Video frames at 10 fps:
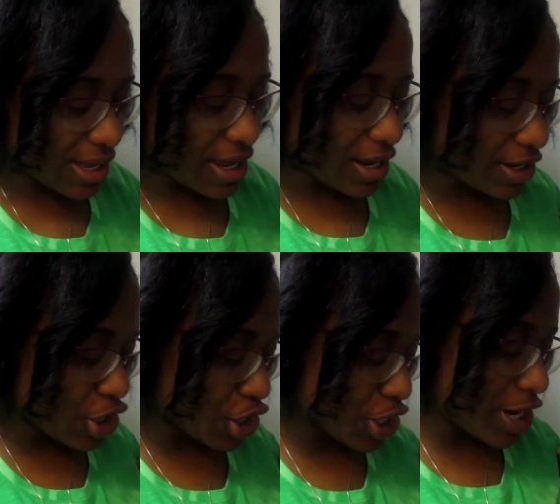and, and
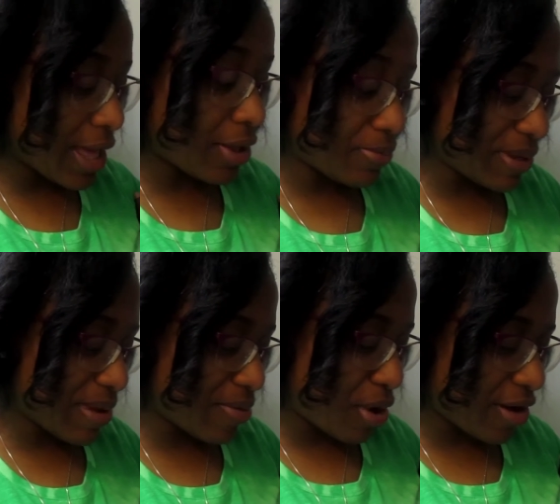you're so, gonna help me
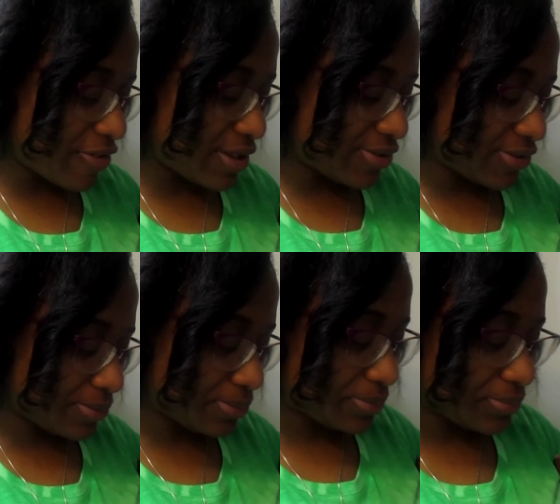make breakfast.
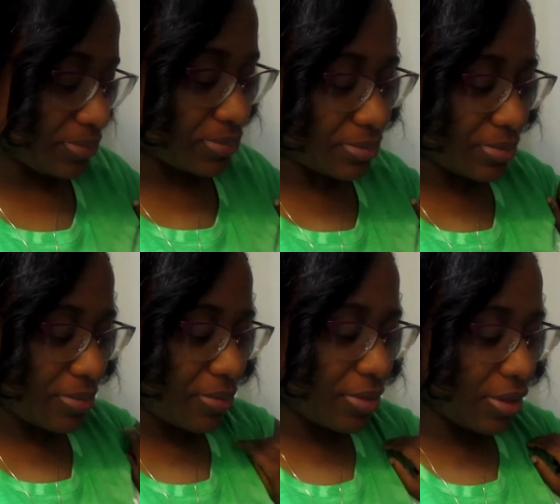
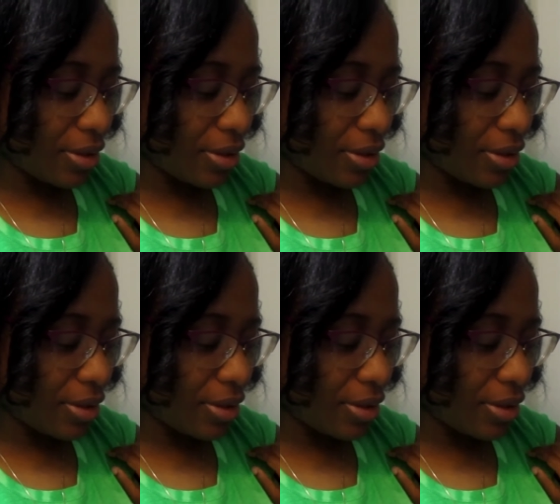Yeah.